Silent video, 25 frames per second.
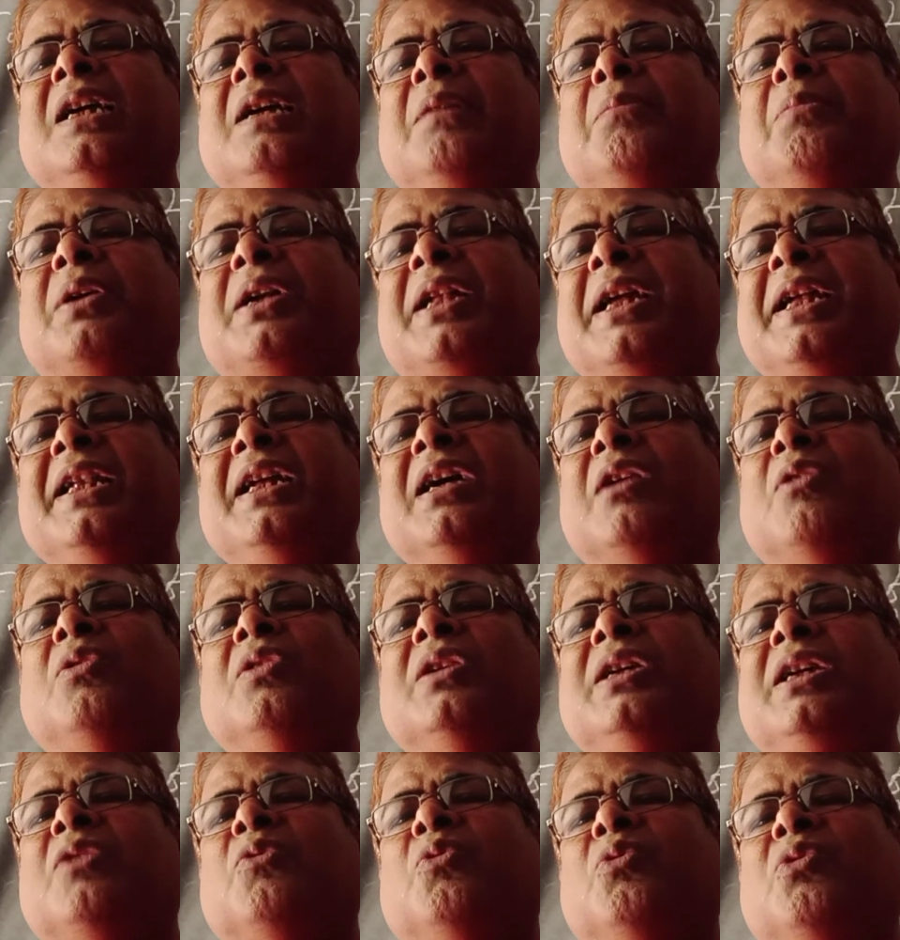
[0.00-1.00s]
But anyhow,
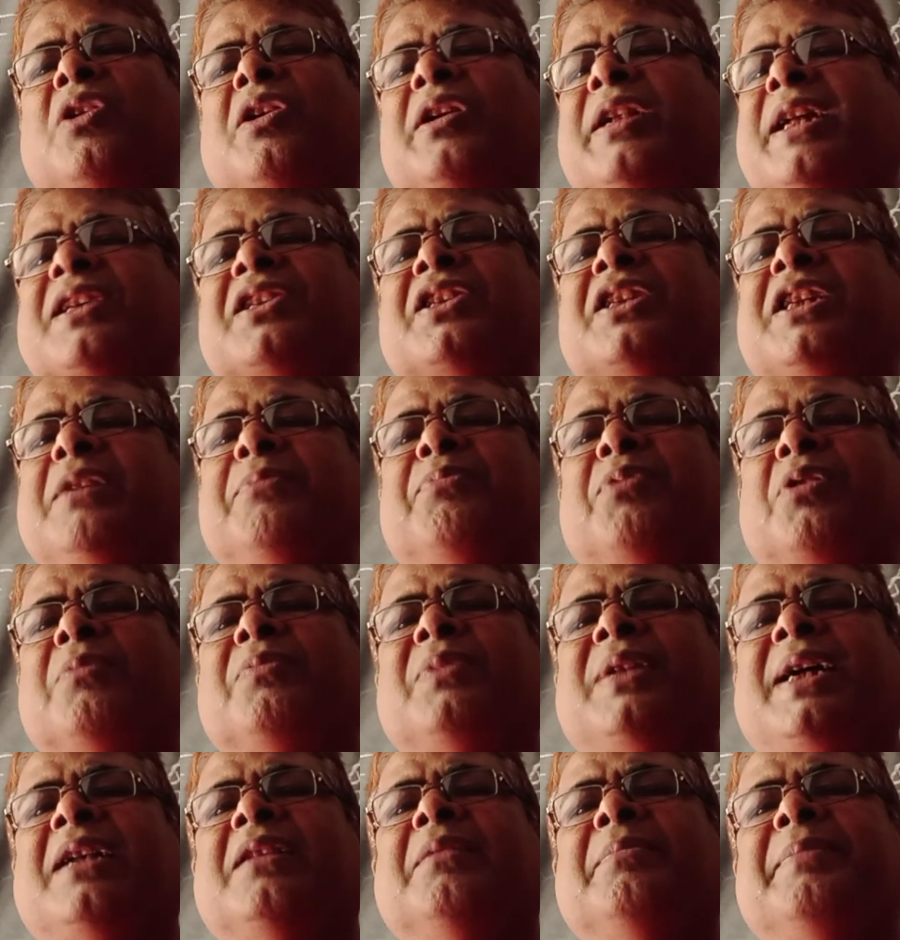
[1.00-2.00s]
he could not escape from
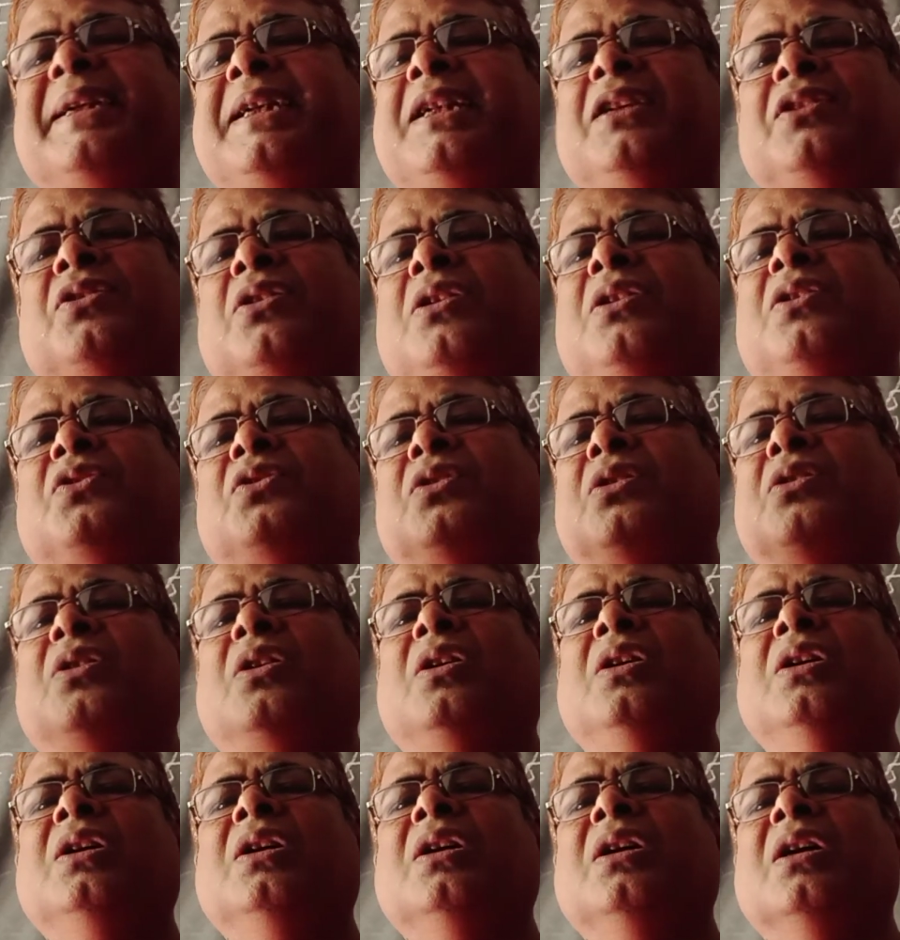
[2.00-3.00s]
that. British also
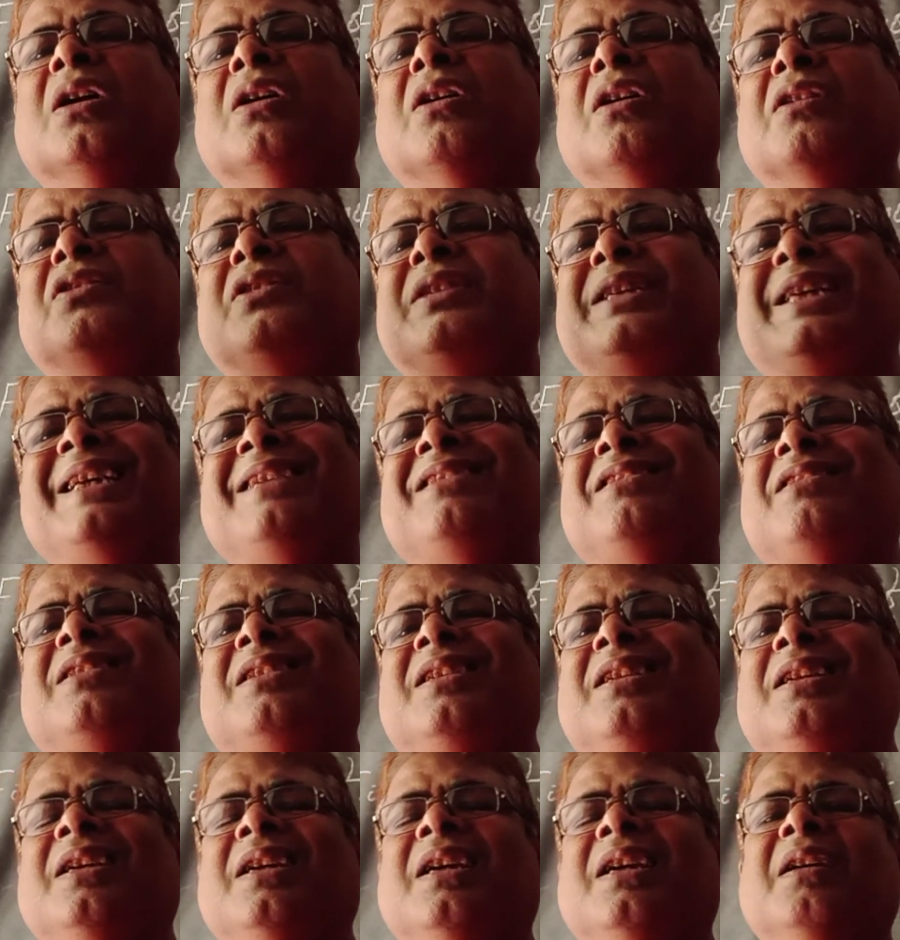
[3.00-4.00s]
got seized
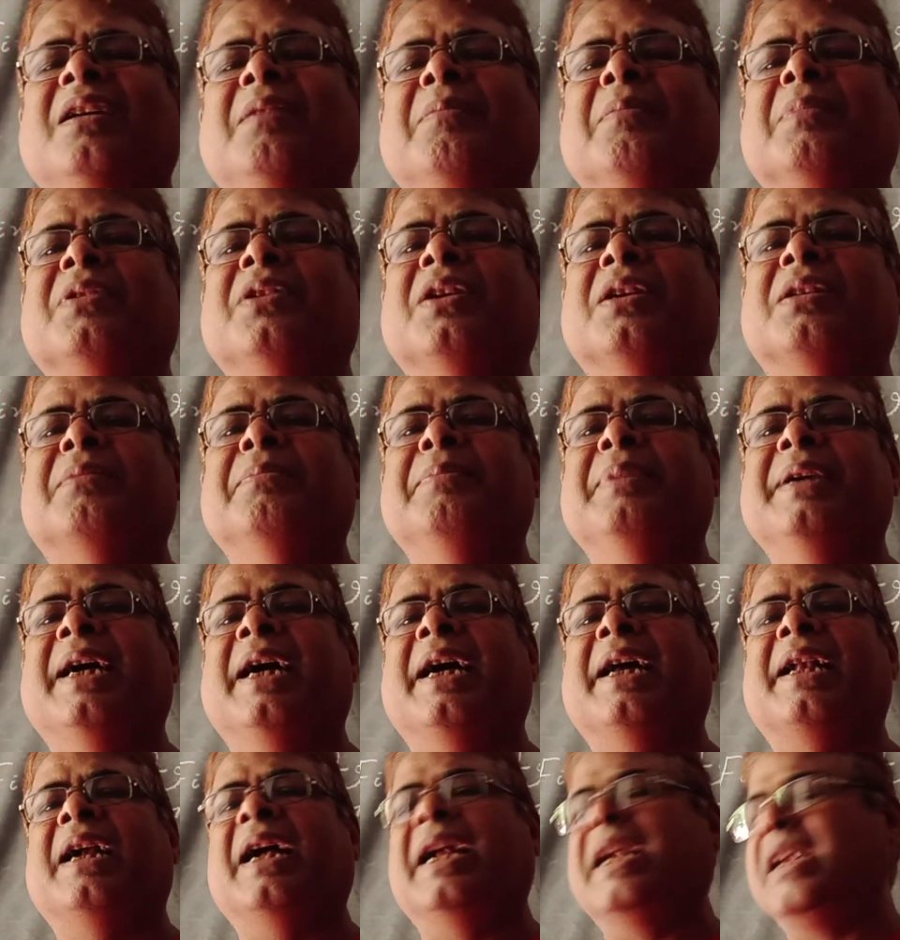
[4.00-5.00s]
just
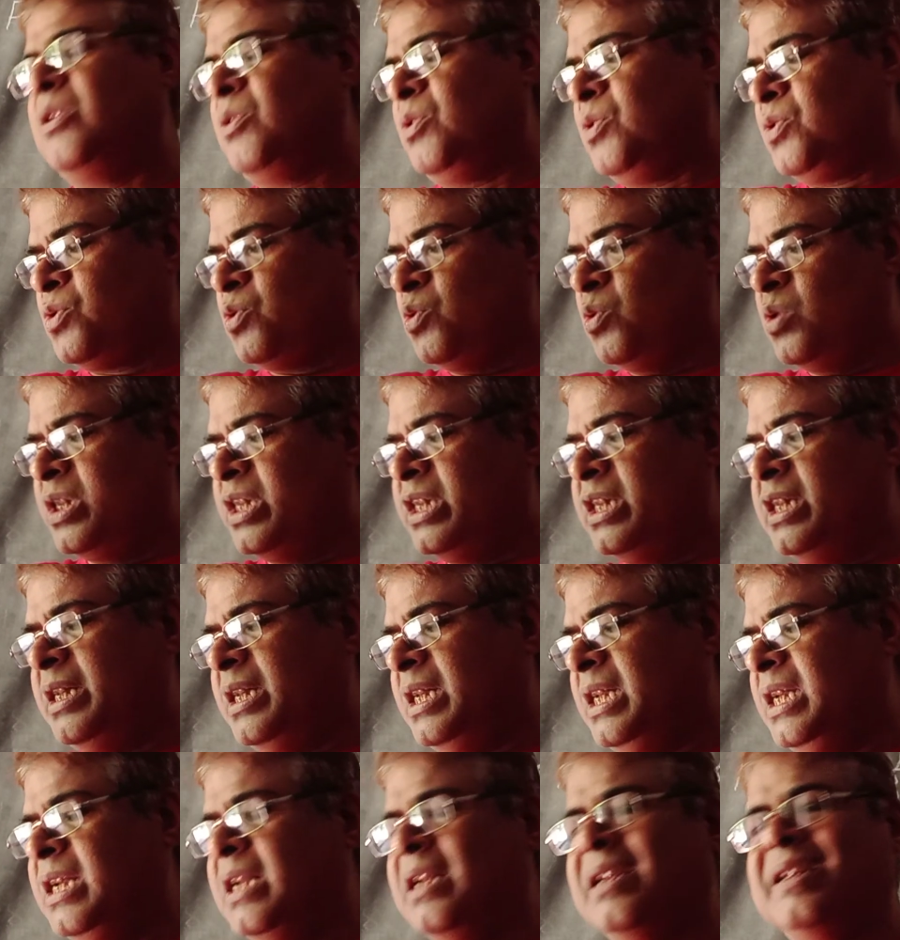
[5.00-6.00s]
Bihar and also won the
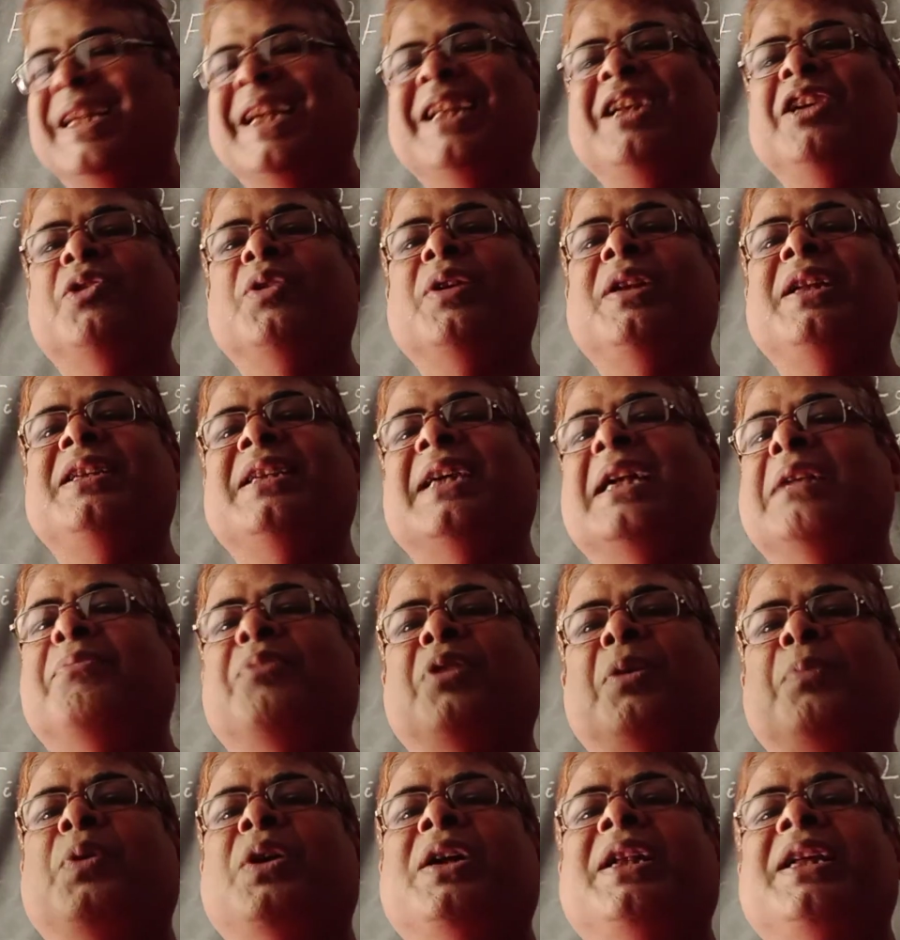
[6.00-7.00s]
territories and
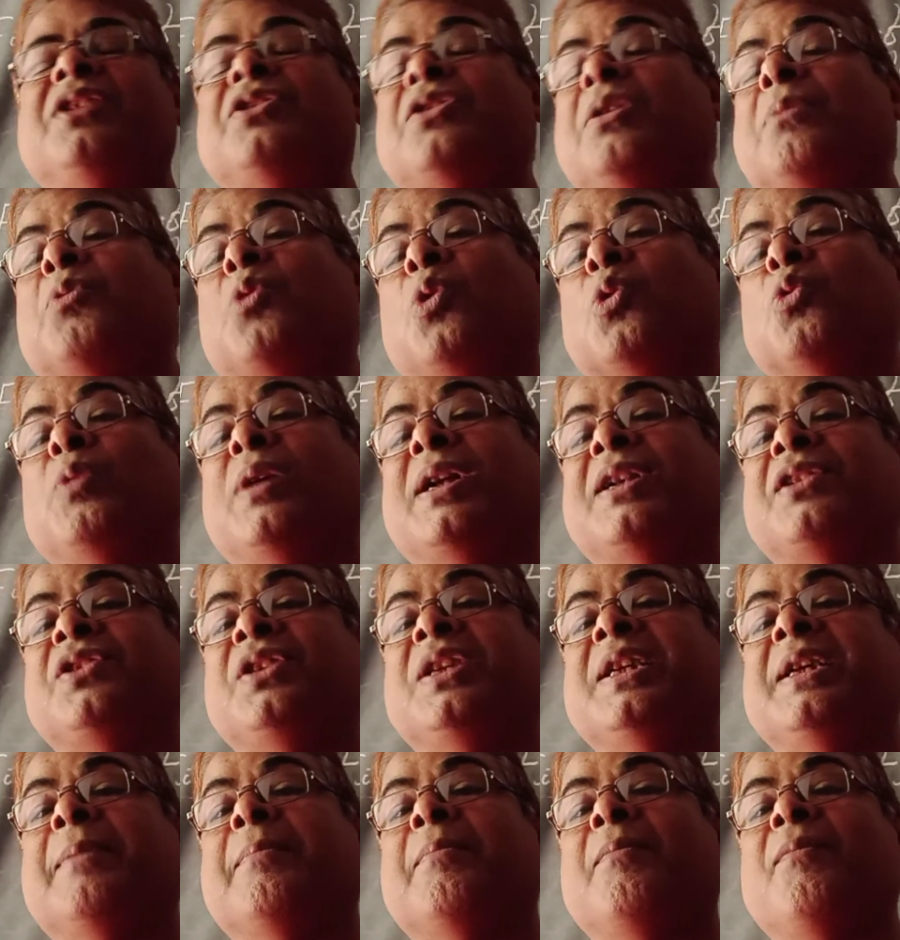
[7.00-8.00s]
properties of Kanwar
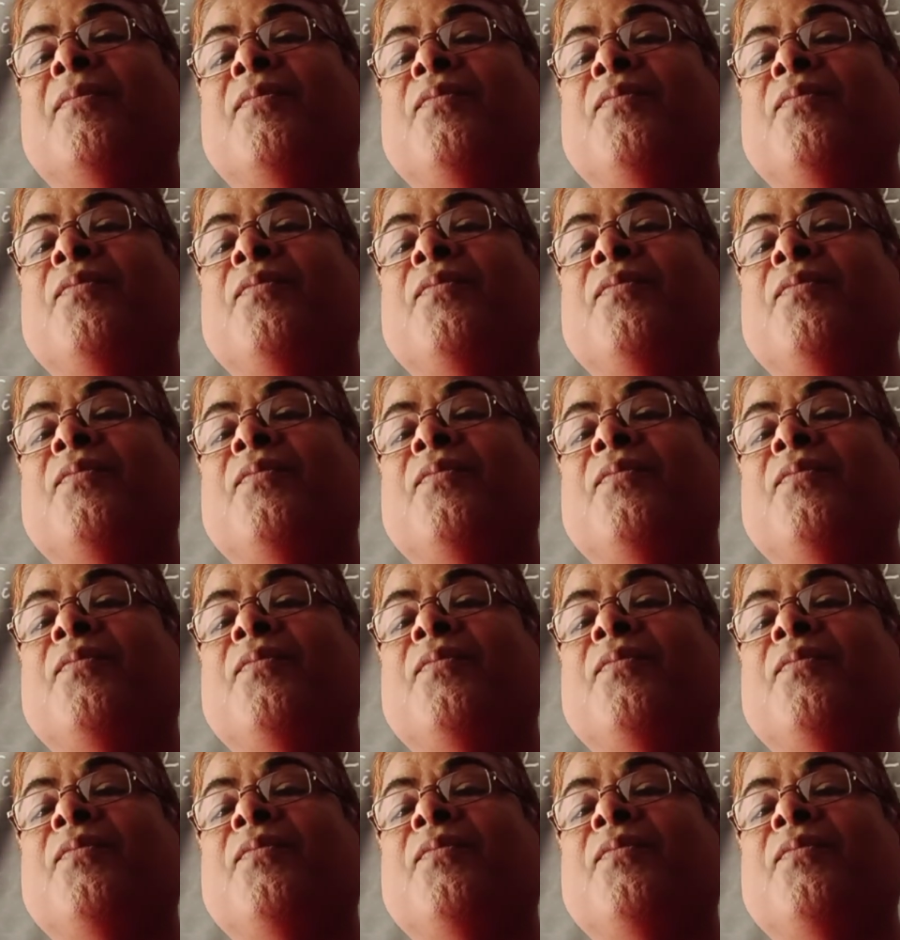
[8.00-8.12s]
Singh.